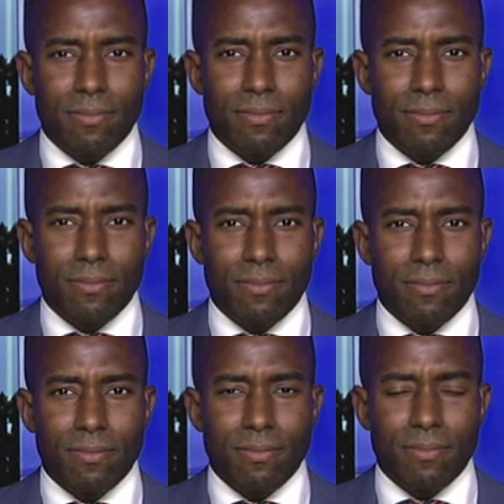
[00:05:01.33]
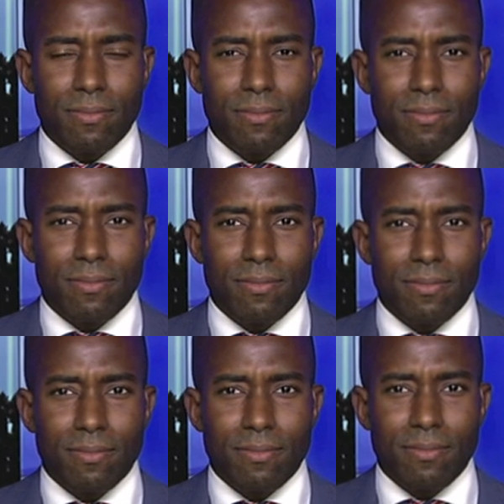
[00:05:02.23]

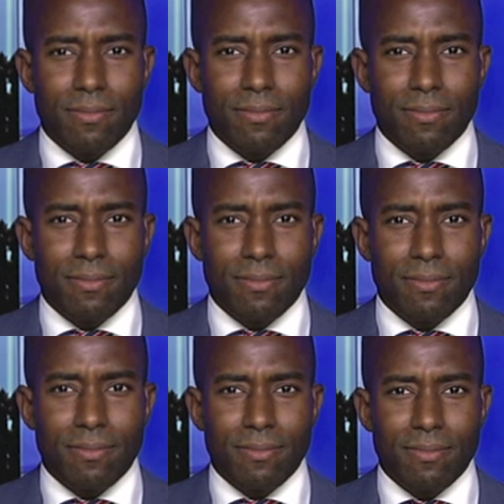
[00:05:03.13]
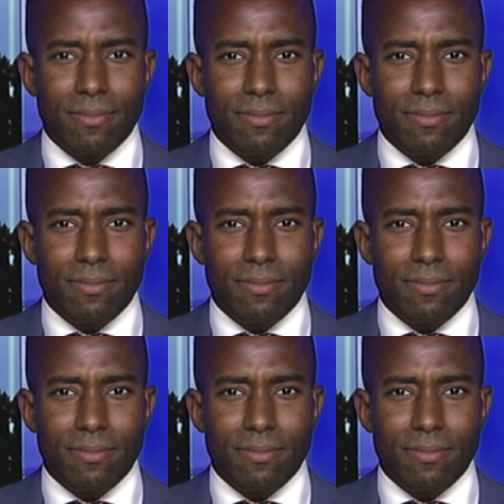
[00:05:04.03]
The person shown says nothing.